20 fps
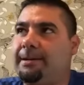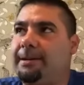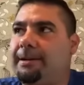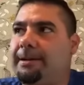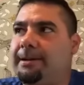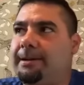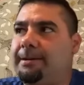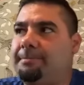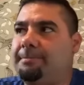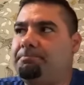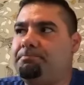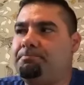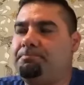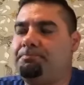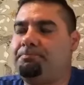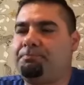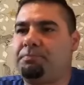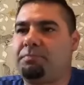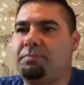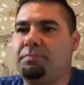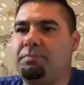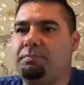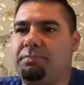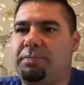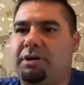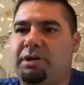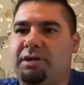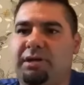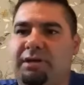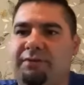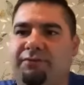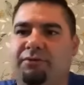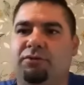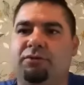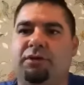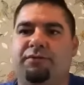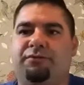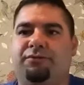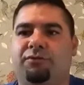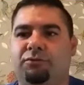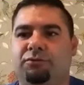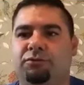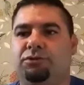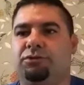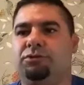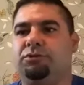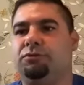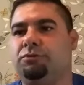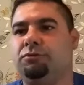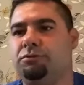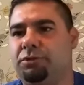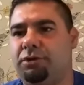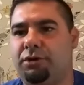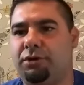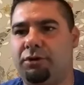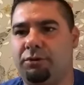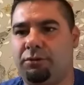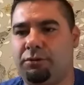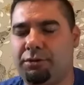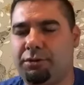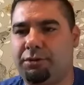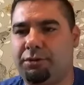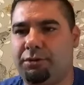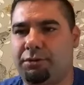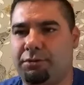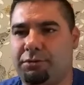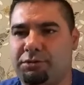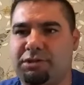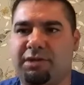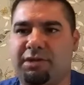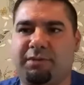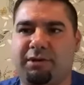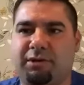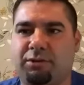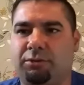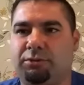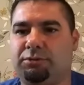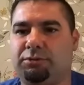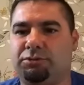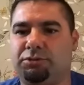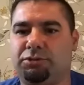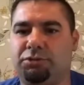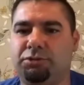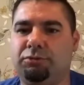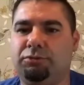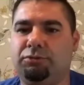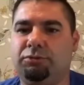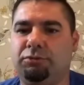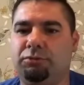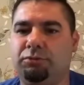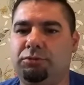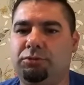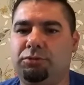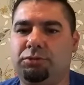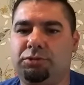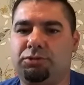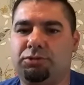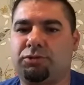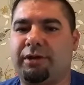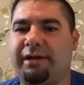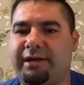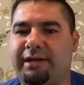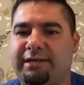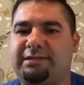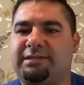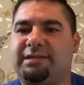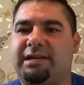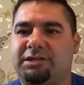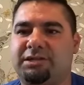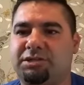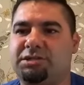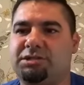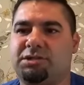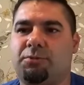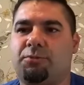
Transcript: Um, but if you do, your typical 2 training sessions a